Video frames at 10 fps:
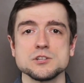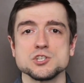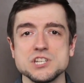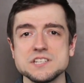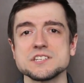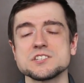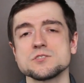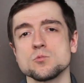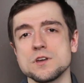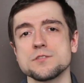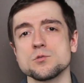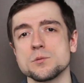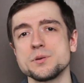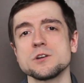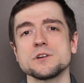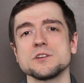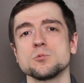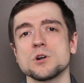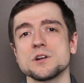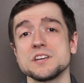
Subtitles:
Jesus went through a period where